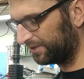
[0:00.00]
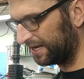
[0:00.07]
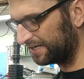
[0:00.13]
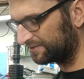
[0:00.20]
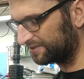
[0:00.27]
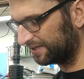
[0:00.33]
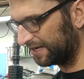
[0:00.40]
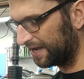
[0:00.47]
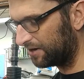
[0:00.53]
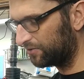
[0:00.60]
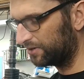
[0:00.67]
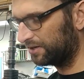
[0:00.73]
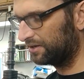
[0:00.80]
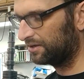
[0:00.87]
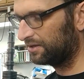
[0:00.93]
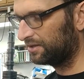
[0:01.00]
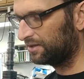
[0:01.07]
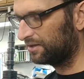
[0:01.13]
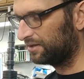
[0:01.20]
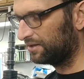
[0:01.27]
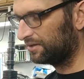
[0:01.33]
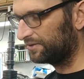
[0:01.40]
plastic out
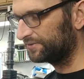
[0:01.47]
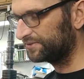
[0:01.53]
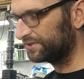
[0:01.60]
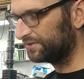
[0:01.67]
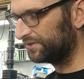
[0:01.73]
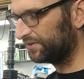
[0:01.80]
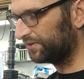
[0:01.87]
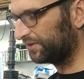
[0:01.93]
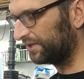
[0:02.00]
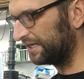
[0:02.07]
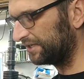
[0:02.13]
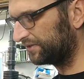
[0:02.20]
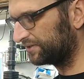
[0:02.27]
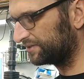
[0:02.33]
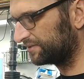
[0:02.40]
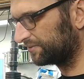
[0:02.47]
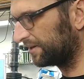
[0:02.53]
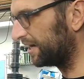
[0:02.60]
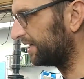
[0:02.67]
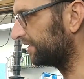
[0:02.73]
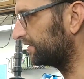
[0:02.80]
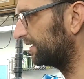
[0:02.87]
so that the length is
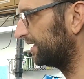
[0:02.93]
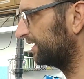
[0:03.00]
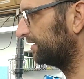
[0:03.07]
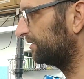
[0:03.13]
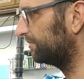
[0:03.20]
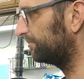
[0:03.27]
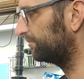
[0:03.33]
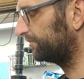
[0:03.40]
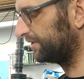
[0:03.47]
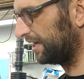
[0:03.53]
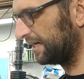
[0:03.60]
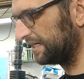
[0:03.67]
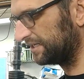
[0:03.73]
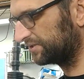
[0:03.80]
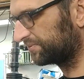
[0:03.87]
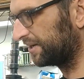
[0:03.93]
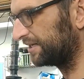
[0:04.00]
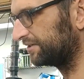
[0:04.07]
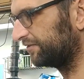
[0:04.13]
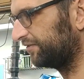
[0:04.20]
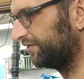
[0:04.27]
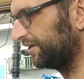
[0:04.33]
right and the height is right
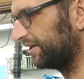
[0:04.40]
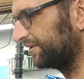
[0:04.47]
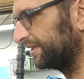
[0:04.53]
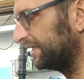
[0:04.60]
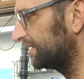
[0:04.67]
to fit on the